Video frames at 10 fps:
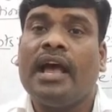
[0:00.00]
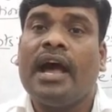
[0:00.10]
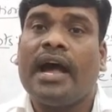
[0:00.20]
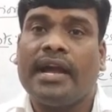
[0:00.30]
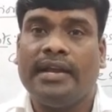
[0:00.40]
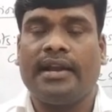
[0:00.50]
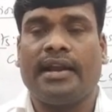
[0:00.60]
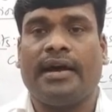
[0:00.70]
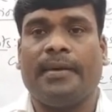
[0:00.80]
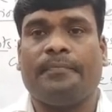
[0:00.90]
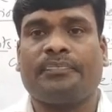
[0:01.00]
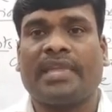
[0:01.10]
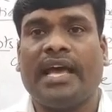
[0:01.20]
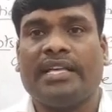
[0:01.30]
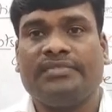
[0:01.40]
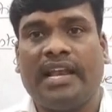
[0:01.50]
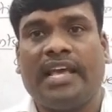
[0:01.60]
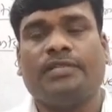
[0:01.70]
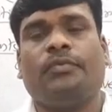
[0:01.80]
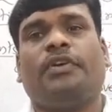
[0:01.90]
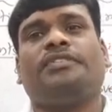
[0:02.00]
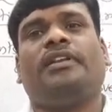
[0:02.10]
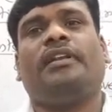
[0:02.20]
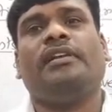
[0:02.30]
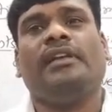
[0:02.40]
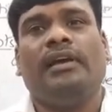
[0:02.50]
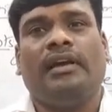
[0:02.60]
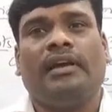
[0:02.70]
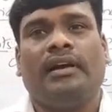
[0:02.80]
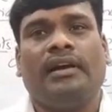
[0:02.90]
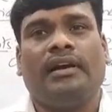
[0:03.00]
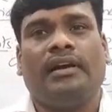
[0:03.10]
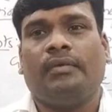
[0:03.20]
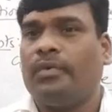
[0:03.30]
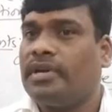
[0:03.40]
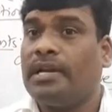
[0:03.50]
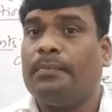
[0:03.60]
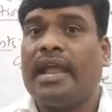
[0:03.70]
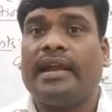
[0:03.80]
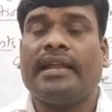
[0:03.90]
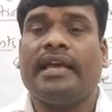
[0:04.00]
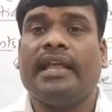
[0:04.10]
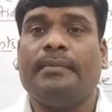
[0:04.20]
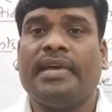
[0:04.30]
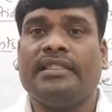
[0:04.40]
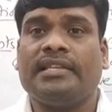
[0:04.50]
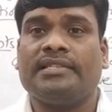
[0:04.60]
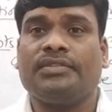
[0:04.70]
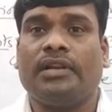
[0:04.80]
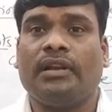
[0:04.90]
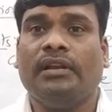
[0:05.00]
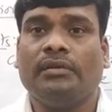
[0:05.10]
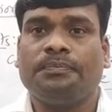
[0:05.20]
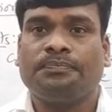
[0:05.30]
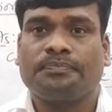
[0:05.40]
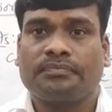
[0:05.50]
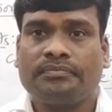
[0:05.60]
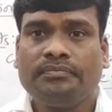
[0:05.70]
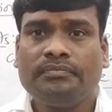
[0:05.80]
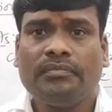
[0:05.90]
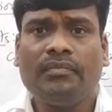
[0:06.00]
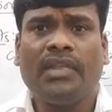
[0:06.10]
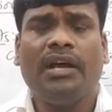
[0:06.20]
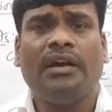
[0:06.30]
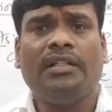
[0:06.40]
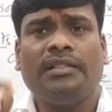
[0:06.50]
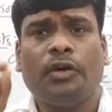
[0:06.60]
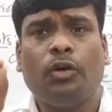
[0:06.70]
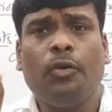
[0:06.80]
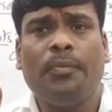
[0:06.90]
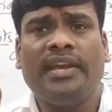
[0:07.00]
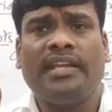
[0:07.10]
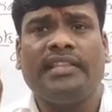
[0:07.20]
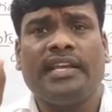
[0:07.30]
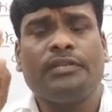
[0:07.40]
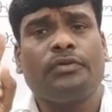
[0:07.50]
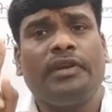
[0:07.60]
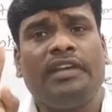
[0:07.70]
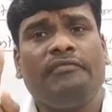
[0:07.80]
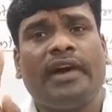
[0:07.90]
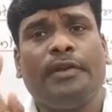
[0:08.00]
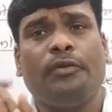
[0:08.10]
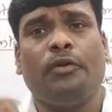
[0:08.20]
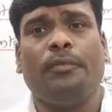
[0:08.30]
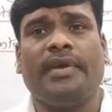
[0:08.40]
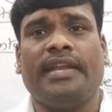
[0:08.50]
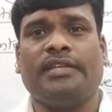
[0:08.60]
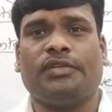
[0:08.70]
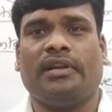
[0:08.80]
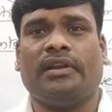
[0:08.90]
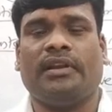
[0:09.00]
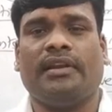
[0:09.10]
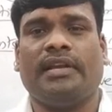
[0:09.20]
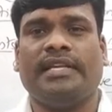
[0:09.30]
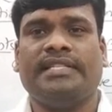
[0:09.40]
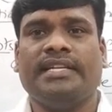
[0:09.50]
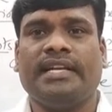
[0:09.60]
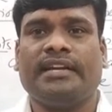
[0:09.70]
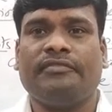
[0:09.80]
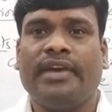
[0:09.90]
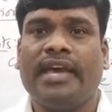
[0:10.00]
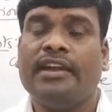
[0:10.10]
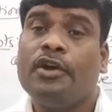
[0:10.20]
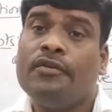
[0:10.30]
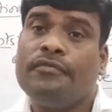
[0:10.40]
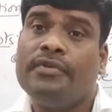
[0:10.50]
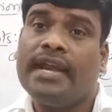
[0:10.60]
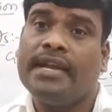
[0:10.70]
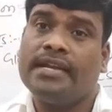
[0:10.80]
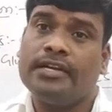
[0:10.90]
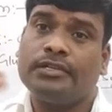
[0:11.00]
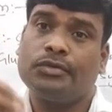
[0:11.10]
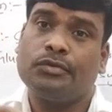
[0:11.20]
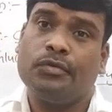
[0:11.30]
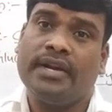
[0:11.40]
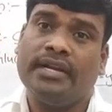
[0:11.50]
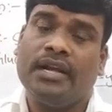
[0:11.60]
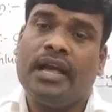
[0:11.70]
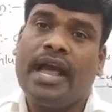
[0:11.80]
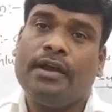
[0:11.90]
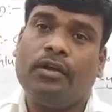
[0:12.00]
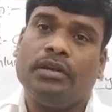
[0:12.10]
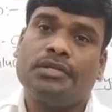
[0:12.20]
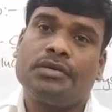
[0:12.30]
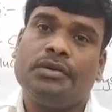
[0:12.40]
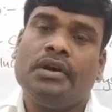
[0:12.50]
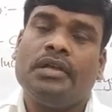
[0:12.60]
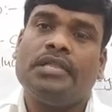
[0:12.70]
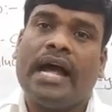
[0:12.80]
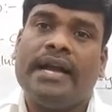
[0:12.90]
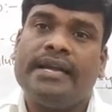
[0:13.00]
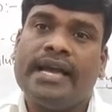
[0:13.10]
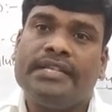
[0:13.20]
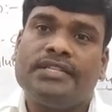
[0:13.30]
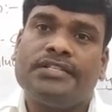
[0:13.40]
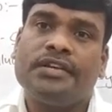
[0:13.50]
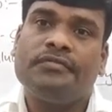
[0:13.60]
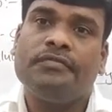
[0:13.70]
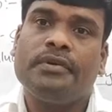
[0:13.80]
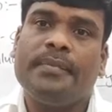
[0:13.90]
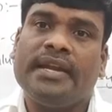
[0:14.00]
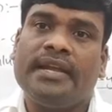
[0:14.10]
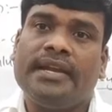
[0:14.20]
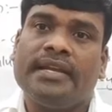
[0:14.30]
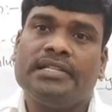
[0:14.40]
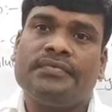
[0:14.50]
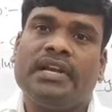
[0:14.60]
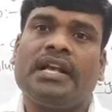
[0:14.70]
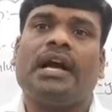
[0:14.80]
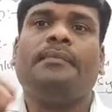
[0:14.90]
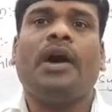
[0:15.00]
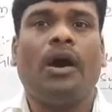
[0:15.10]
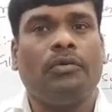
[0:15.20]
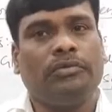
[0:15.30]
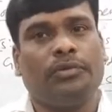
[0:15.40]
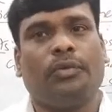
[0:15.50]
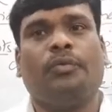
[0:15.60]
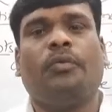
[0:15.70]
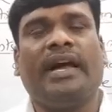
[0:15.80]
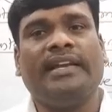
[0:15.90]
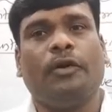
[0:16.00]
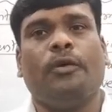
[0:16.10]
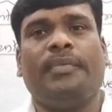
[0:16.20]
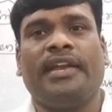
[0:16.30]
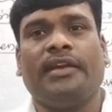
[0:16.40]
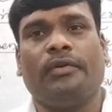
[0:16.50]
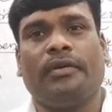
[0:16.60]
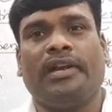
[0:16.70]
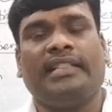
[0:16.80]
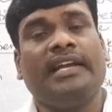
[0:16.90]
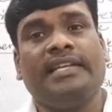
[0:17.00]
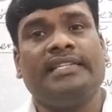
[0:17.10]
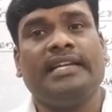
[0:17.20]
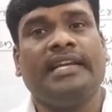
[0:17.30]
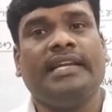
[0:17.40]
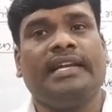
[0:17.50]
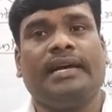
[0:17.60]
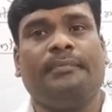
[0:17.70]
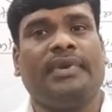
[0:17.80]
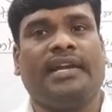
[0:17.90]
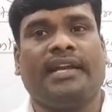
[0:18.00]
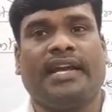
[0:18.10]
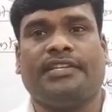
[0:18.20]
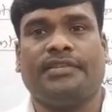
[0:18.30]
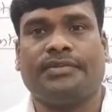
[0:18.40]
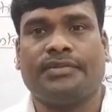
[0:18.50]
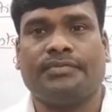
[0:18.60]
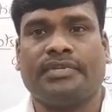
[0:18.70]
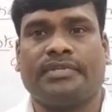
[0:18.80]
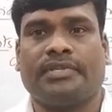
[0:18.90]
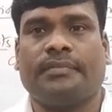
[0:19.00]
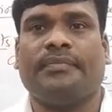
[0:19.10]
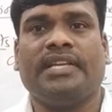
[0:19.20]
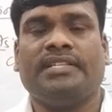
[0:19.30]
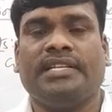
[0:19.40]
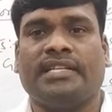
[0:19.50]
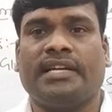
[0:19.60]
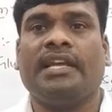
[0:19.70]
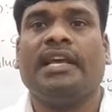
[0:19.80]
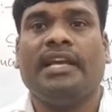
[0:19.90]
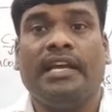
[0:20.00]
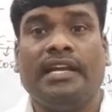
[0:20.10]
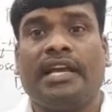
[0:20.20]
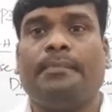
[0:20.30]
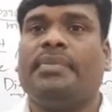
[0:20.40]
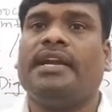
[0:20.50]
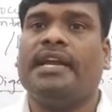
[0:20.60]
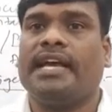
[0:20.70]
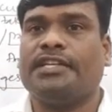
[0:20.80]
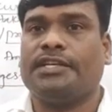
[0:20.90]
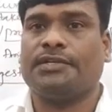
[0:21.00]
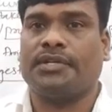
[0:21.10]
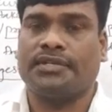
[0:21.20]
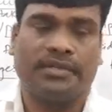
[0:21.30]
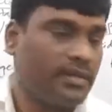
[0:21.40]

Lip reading: Hydra, as well as what, children? What in platyhelminthes, children? The opening, there is only one opening, children, isn't it? Where food enters through it, and also the undigested food materials will come out through one opening only. That is an incomplete digestive system, isn't it? Incomplete digestion.